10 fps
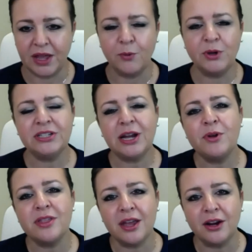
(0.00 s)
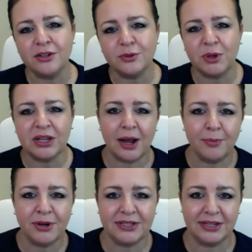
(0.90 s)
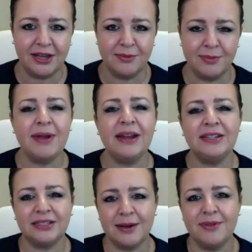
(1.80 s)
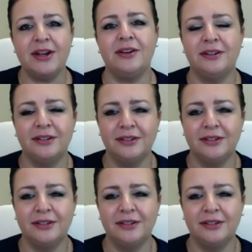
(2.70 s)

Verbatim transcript: I wish I were there so we could operate together. Maybe I need to come there.